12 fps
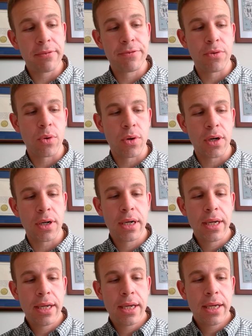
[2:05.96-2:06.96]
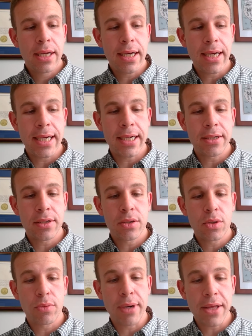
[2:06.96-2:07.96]
for, or
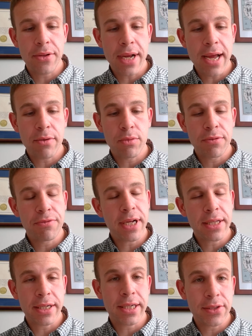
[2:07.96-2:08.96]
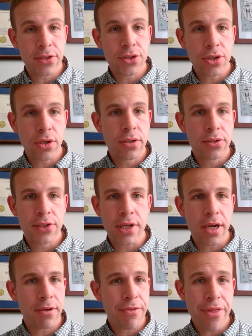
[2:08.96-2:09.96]
rather reflect the concerns
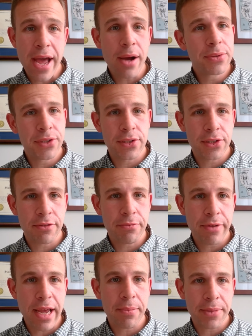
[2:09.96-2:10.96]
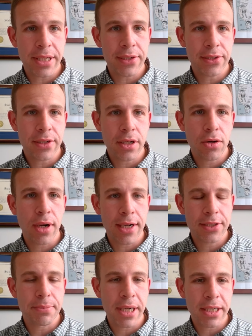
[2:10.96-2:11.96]
of thousands of families
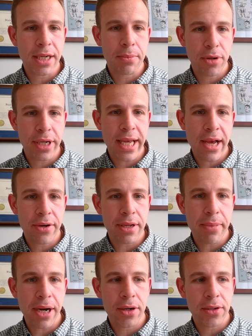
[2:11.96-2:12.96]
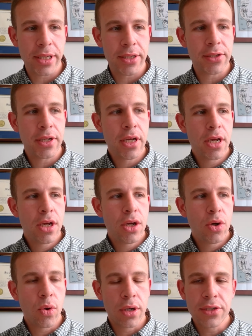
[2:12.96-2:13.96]
across Montgomery County, Maryland,
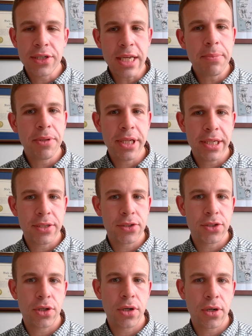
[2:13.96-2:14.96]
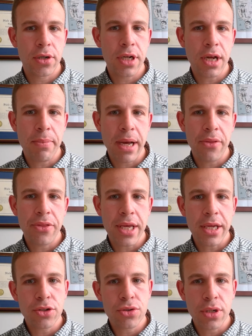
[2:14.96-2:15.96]
who are deeply concerned about the
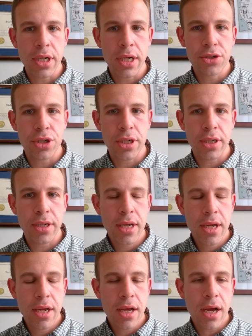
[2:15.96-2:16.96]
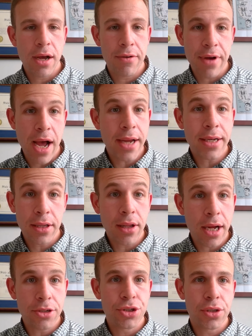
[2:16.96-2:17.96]
introduction of
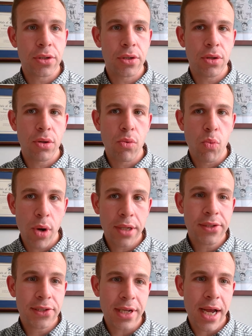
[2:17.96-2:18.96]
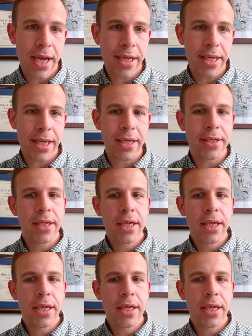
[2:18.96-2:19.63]
ideological, one-sided